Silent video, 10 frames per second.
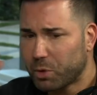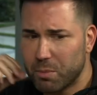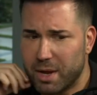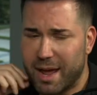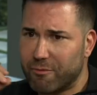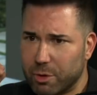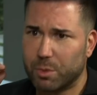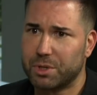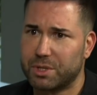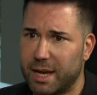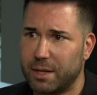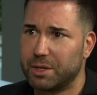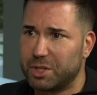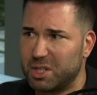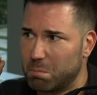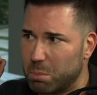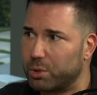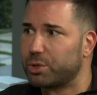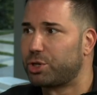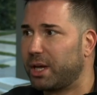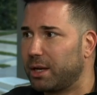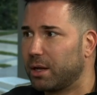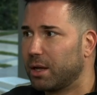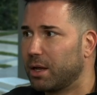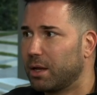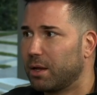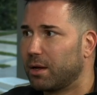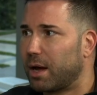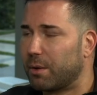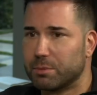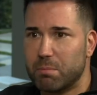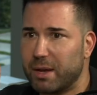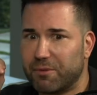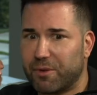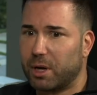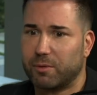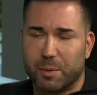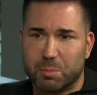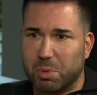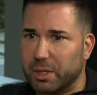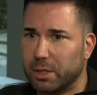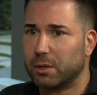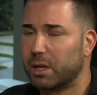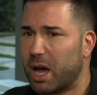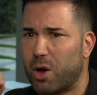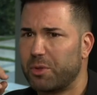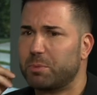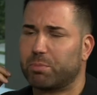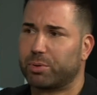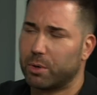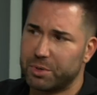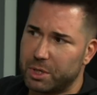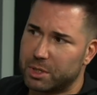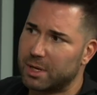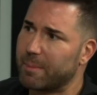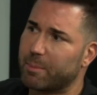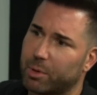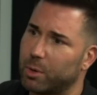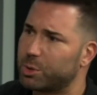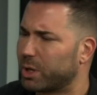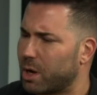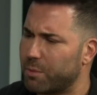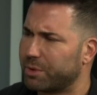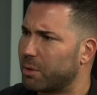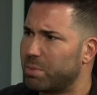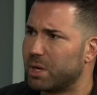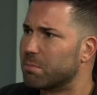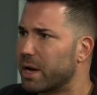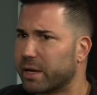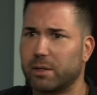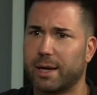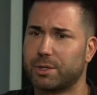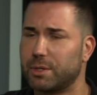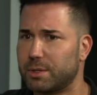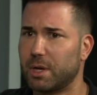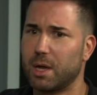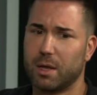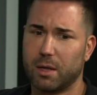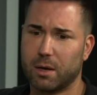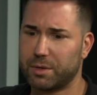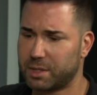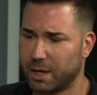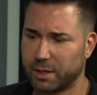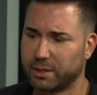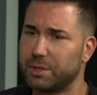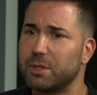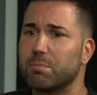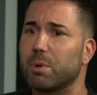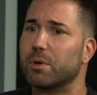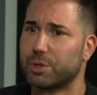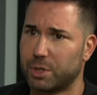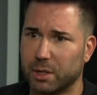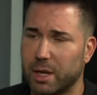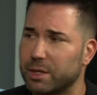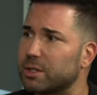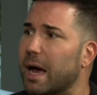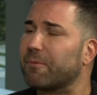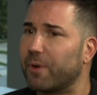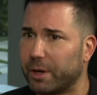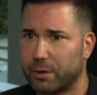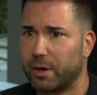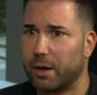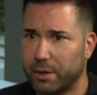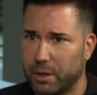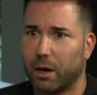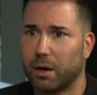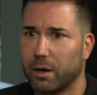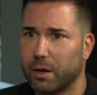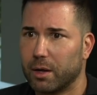Then everyone said, this is bullshit. I was made fun of. I was belittled. I had all these pros, these snobby pros, like, with their big mic collections, they're saying like, this is bullshit. Like, stop fucking around here.